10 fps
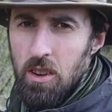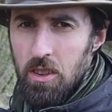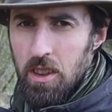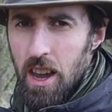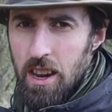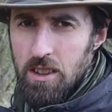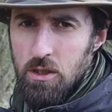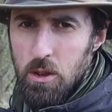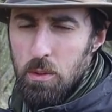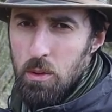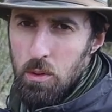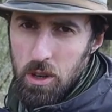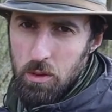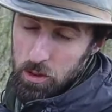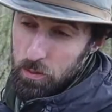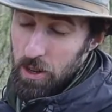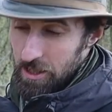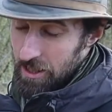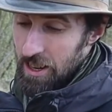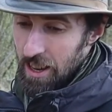on the age group you're working with,
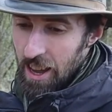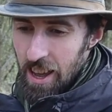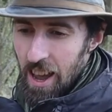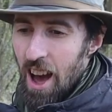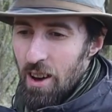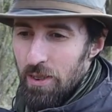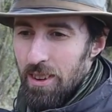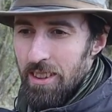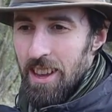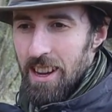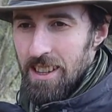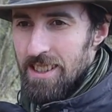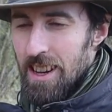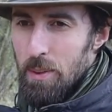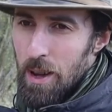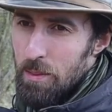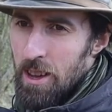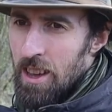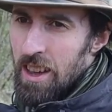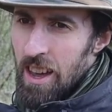basically how far they can step up
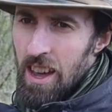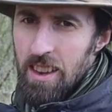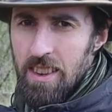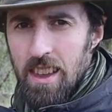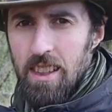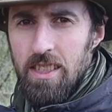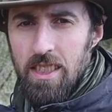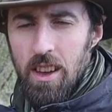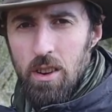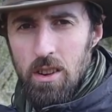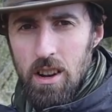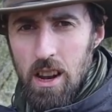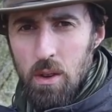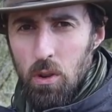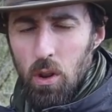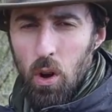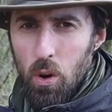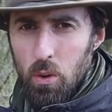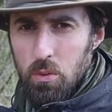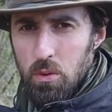and their level
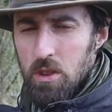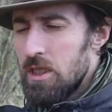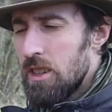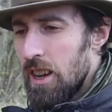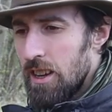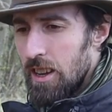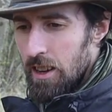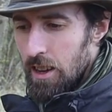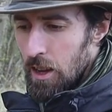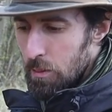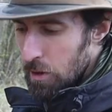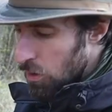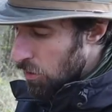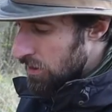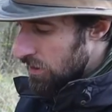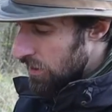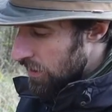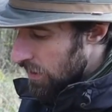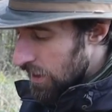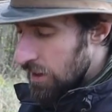of risk taking. But you want
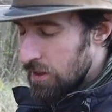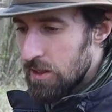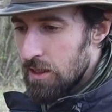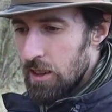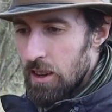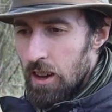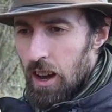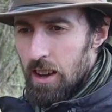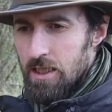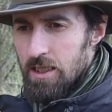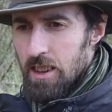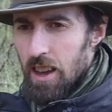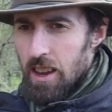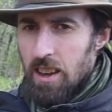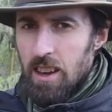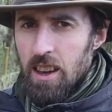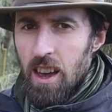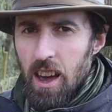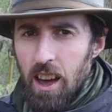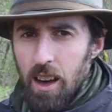at least, I'd say,
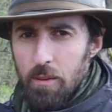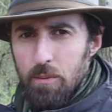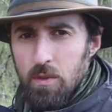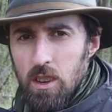at